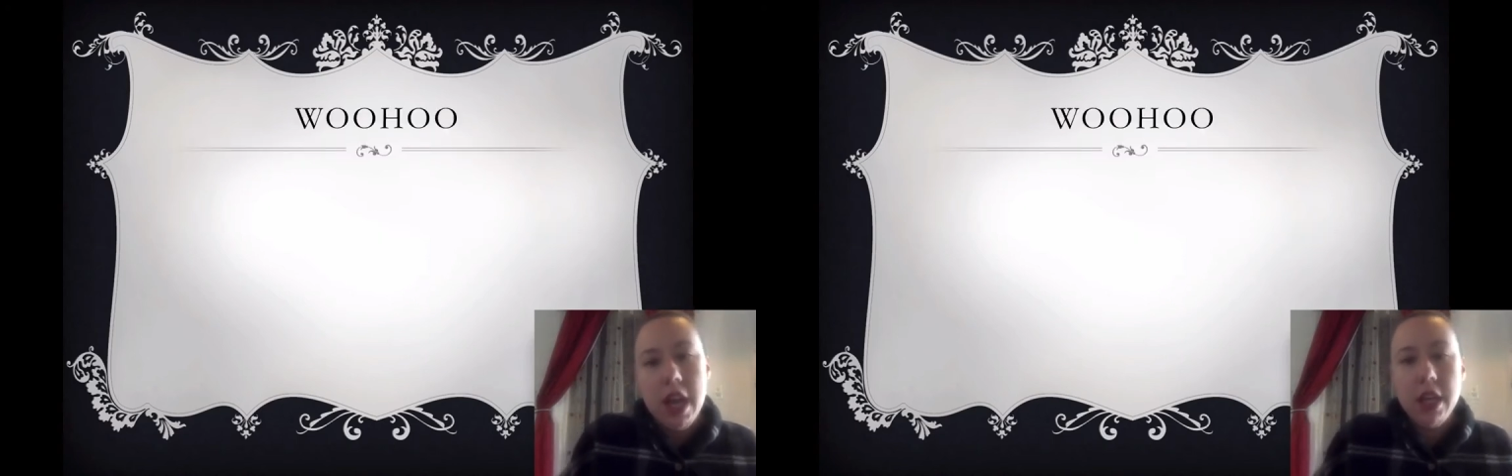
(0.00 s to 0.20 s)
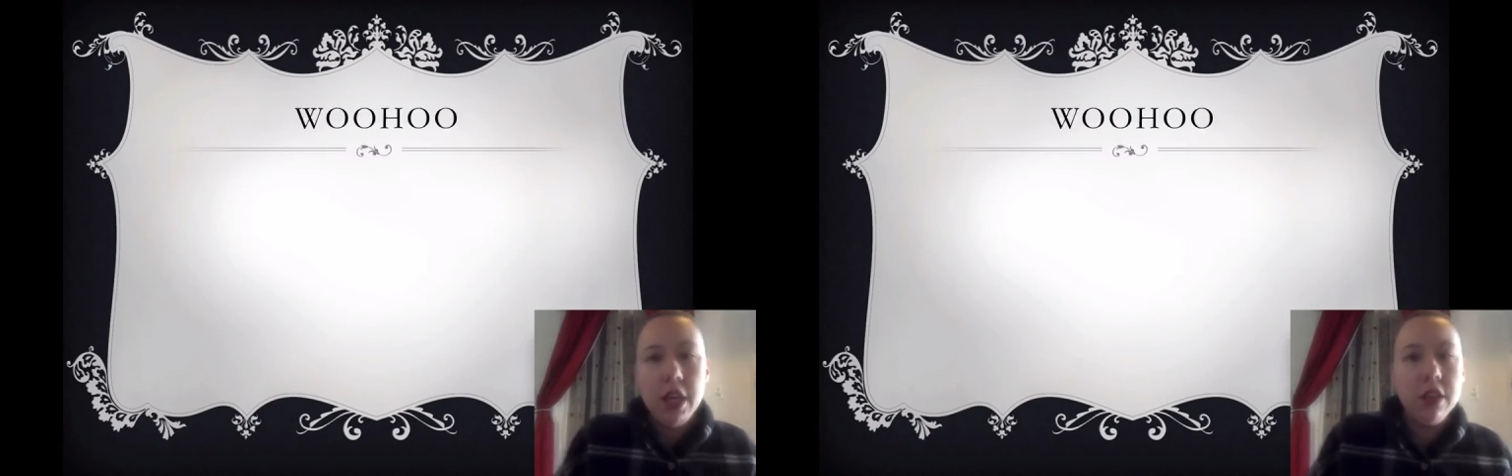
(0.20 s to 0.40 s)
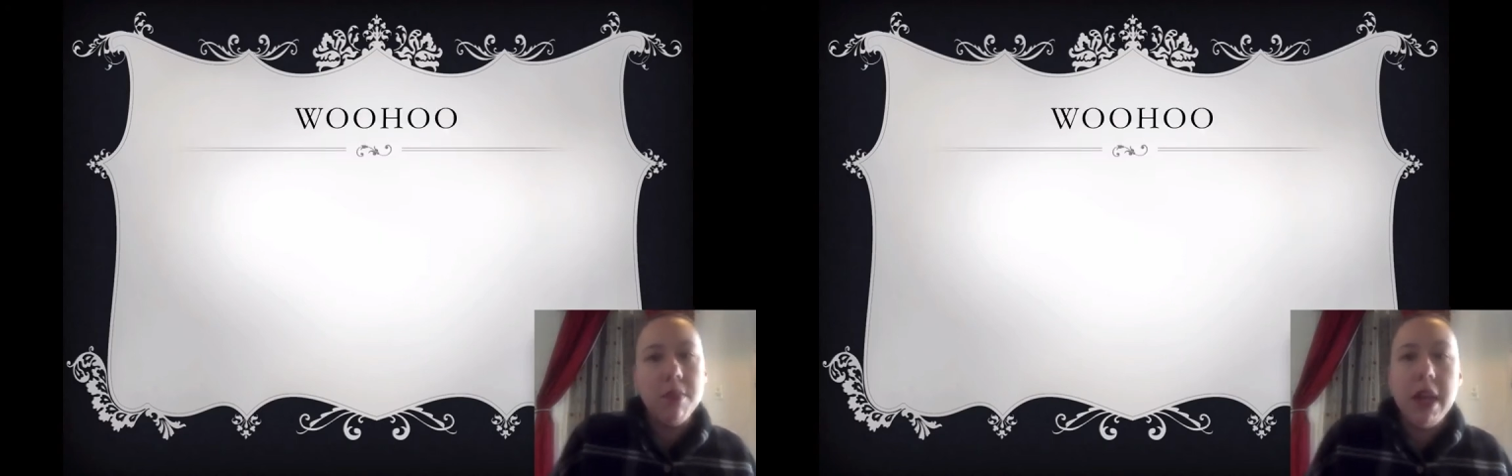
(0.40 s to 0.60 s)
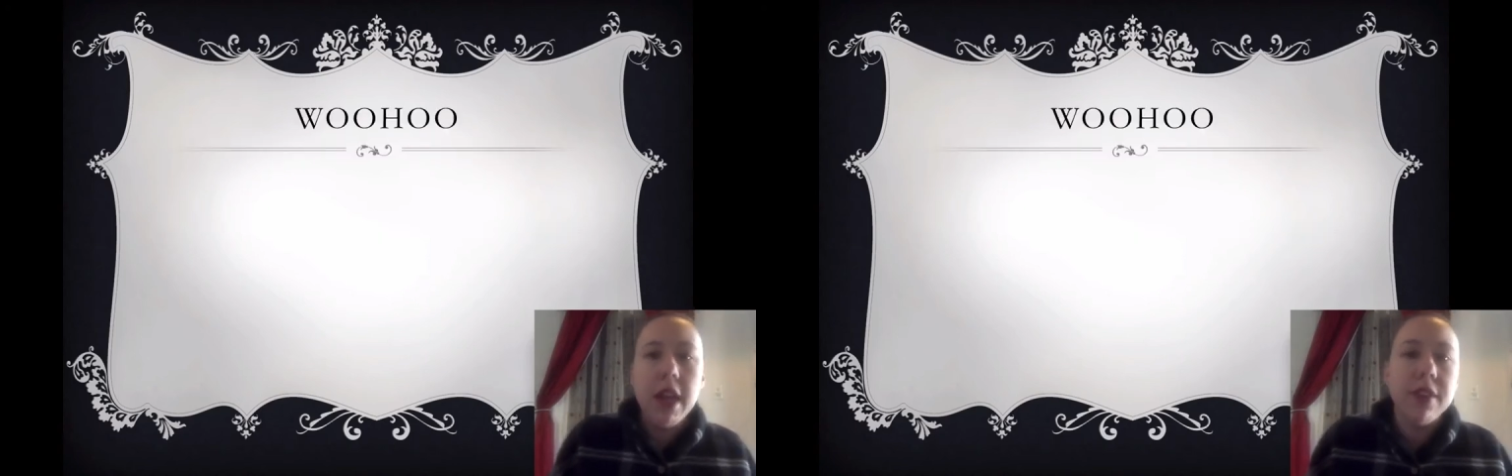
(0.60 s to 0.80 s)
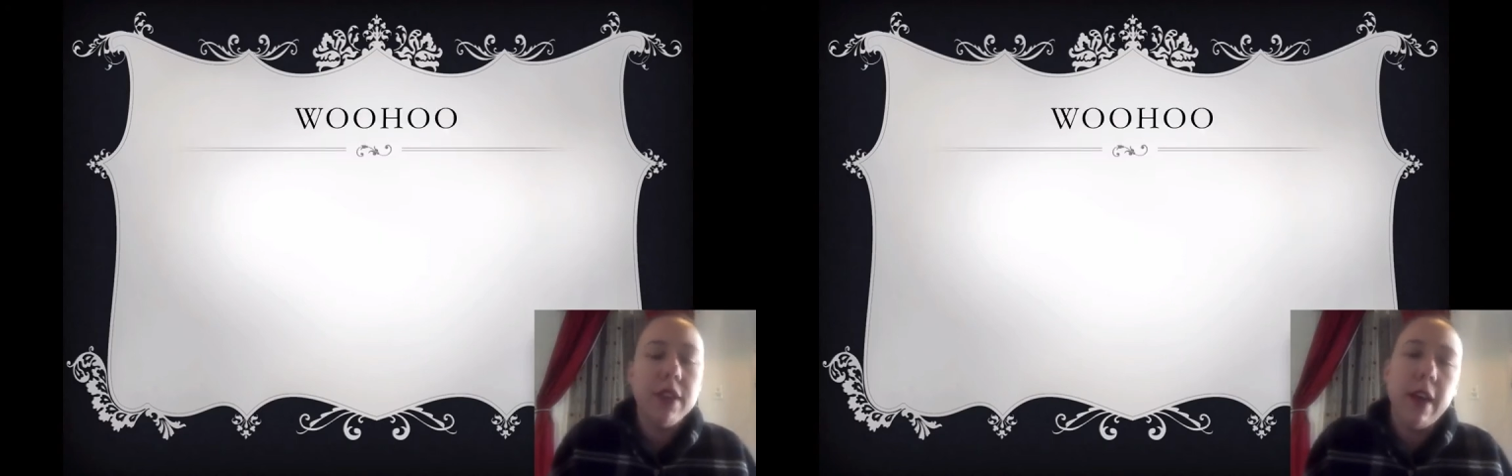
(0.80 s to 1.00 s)
And here's my
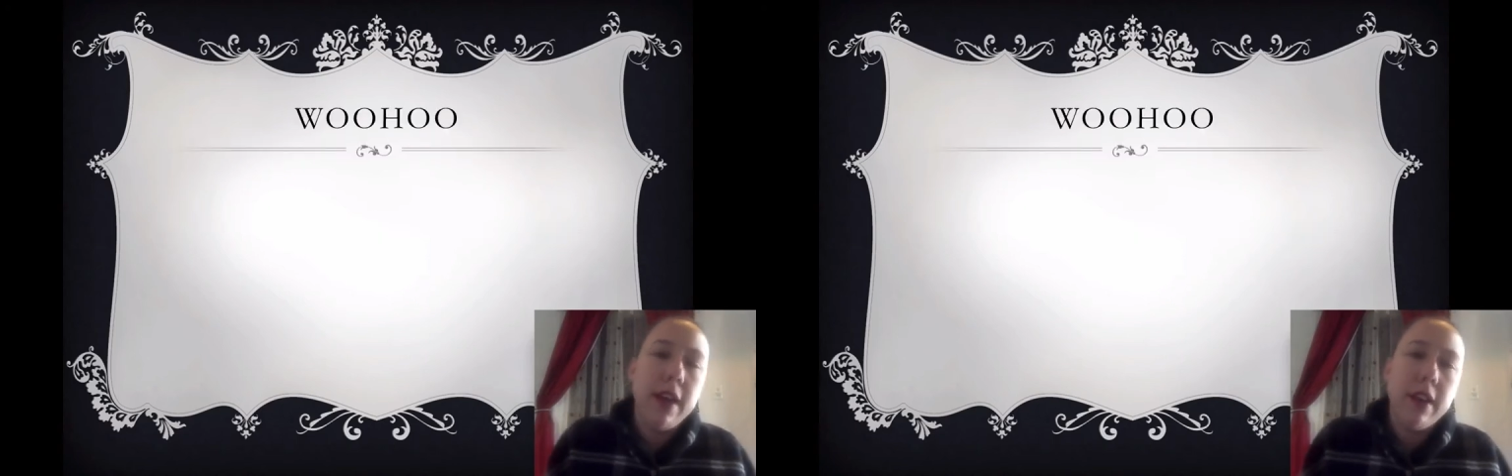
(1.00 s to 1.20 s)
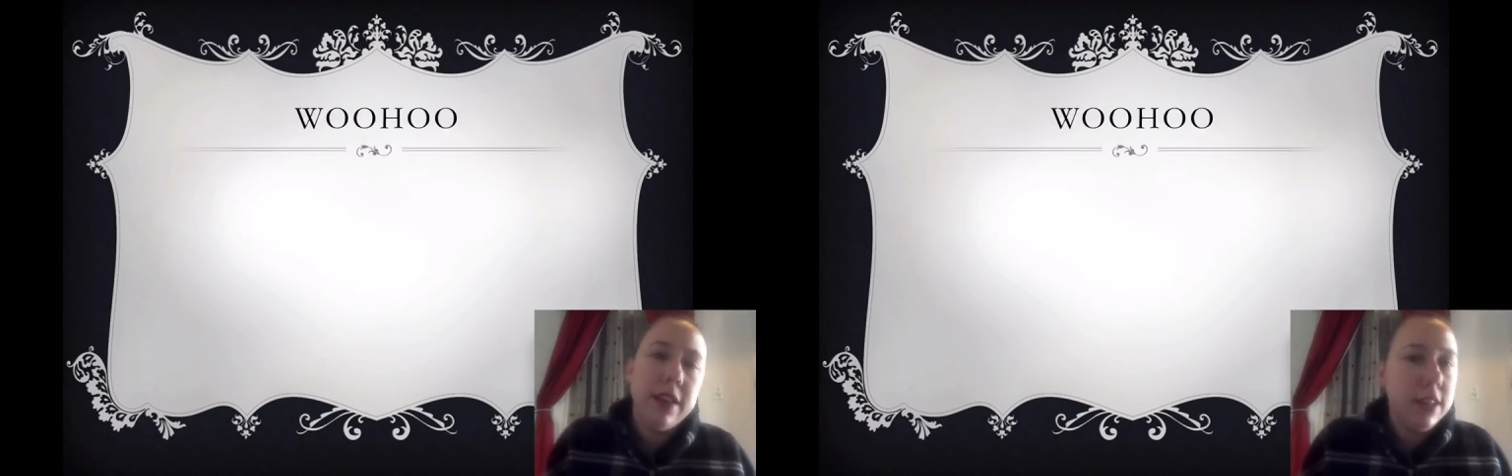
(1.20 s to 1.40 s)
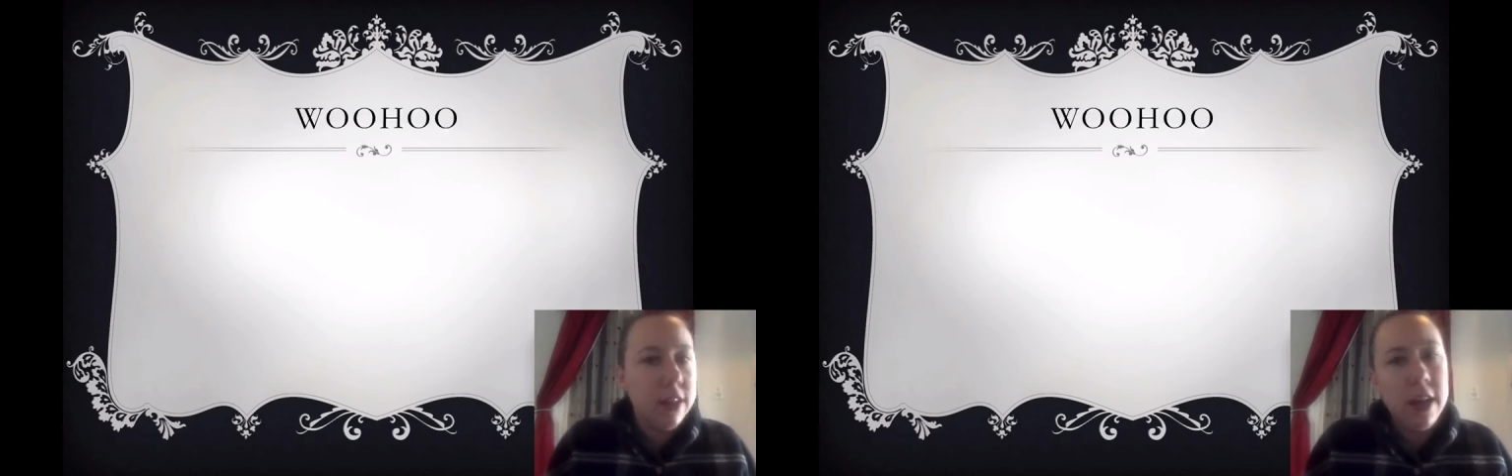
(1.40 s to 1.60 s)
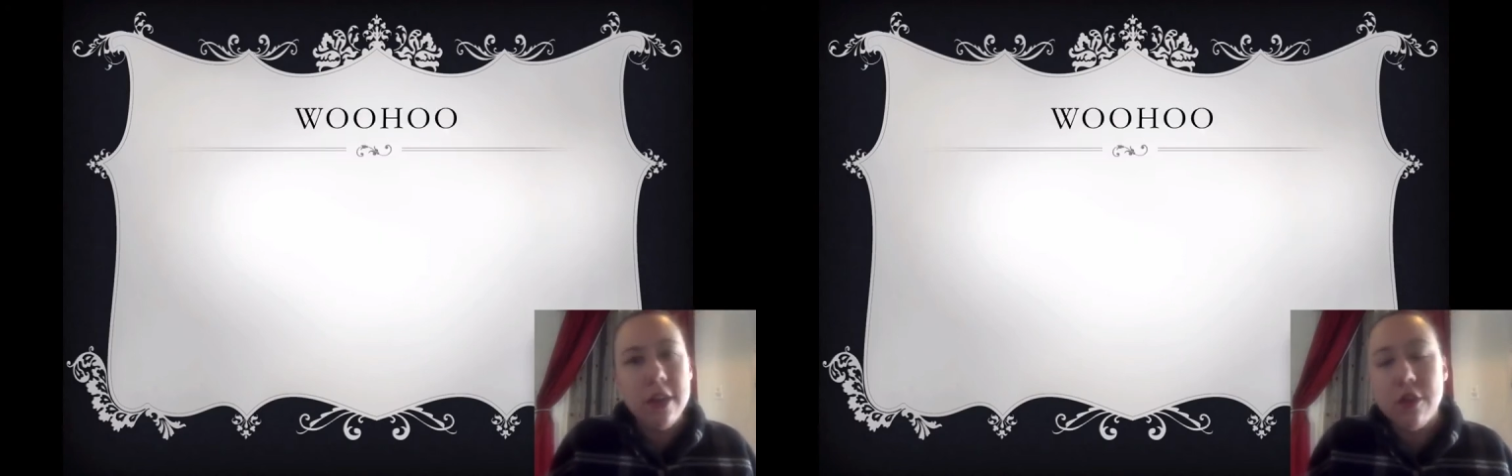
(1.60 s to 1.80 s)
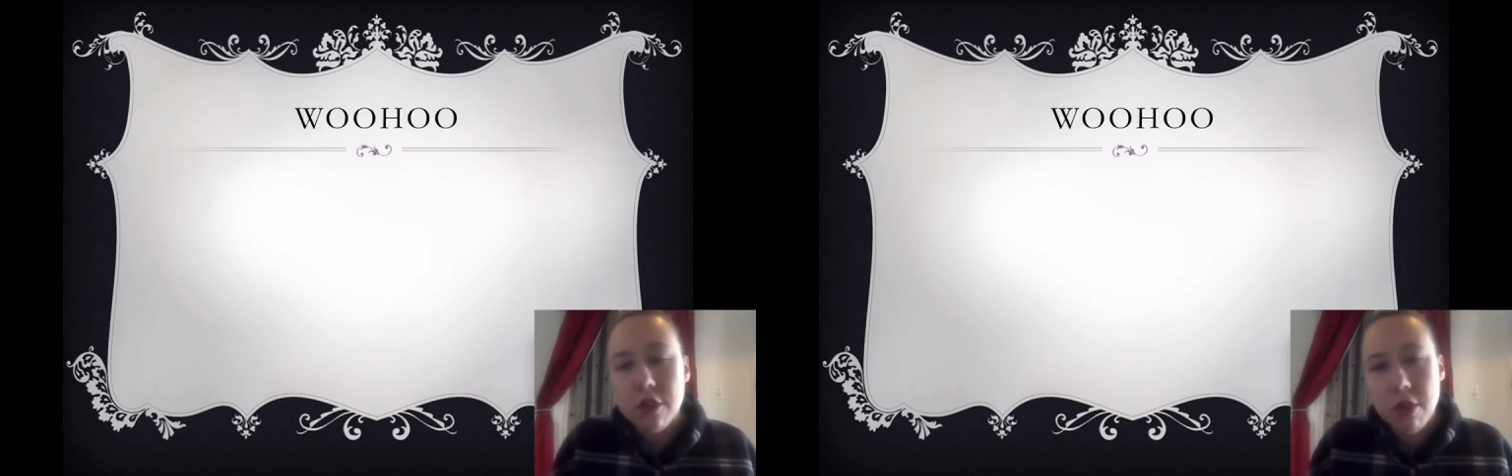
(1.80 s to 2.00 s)
next slide. And this slide
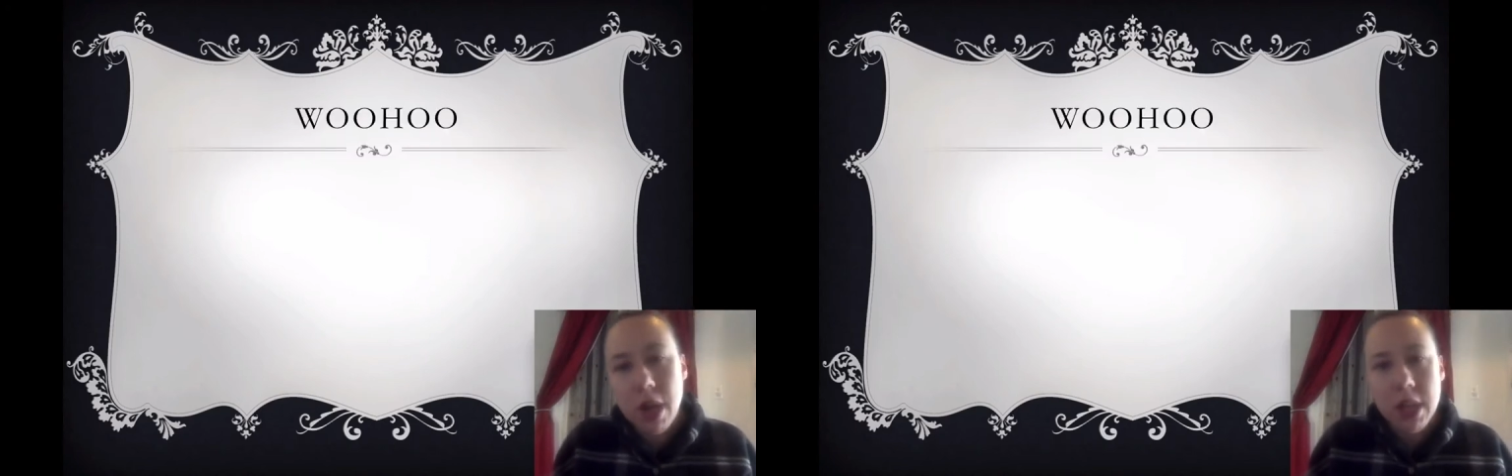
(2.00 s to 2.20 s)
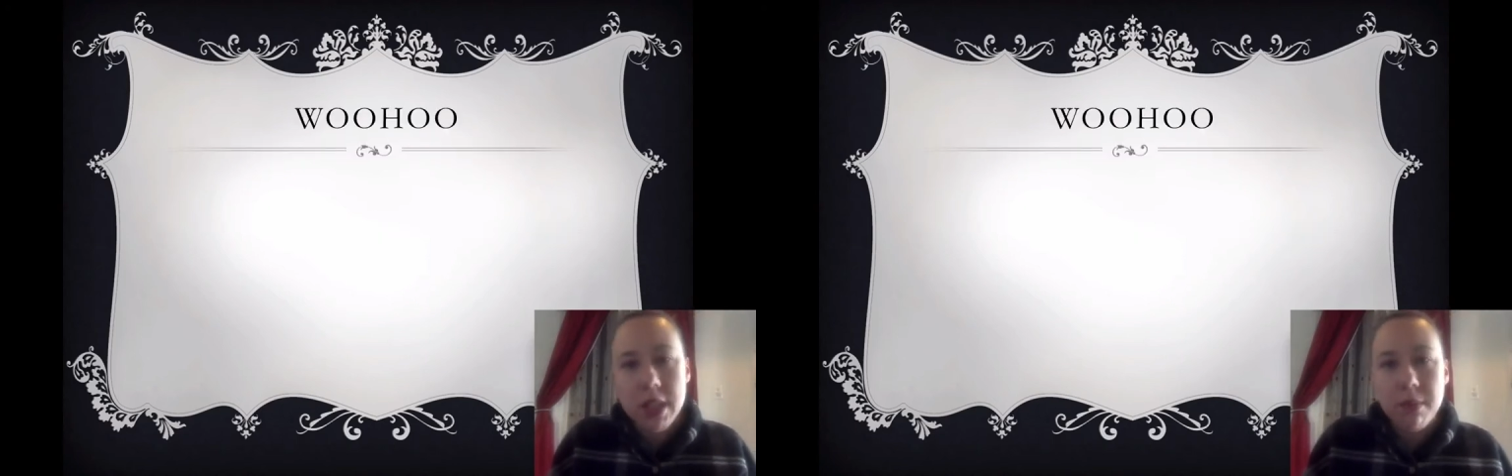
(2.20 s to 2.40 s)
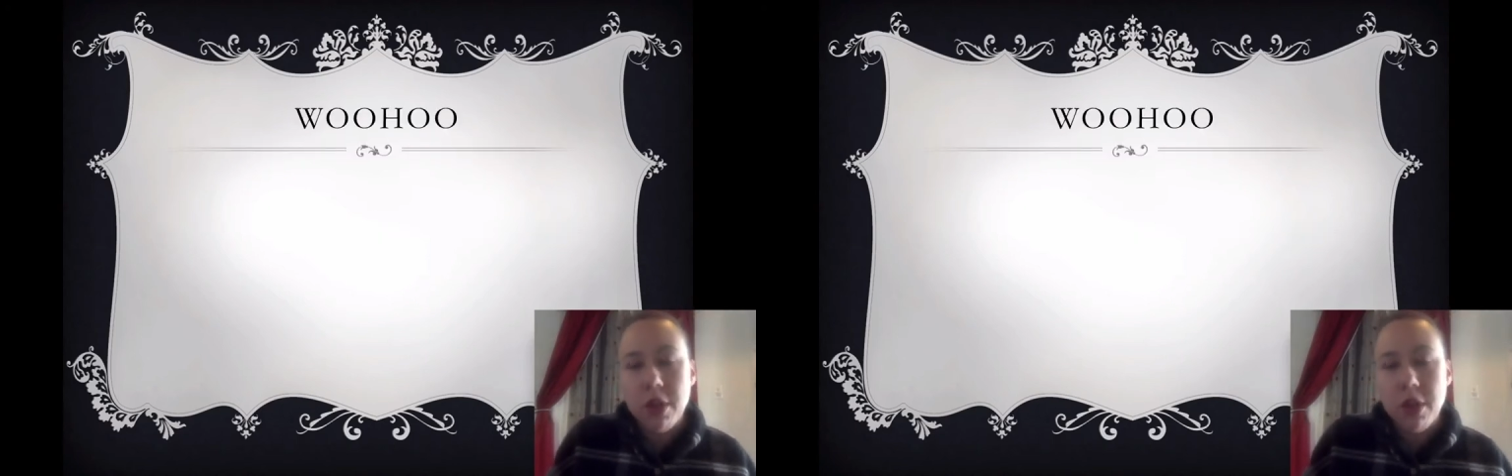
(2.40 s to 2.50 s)
is so awesome.